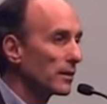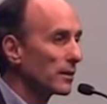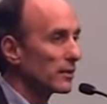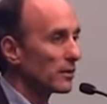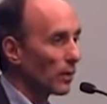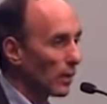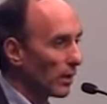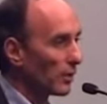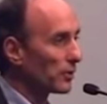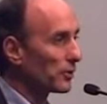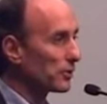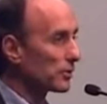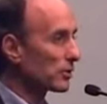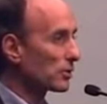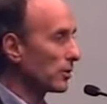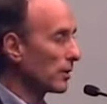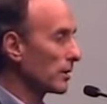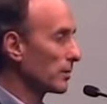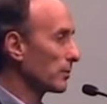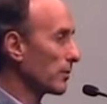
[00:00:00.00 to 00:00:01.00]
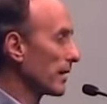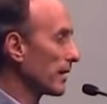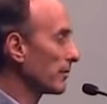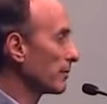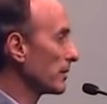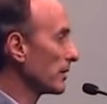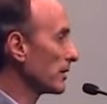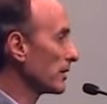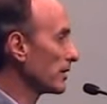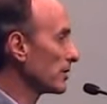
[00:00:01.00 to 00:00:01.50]
The authors thought it may
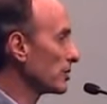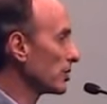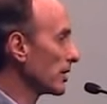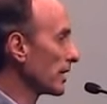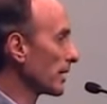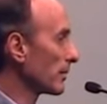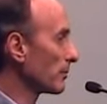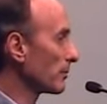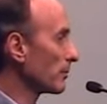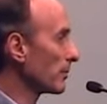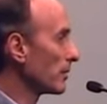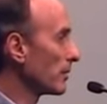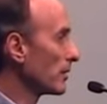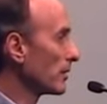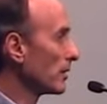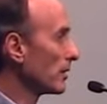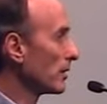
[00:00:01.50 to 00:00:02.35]
be the GM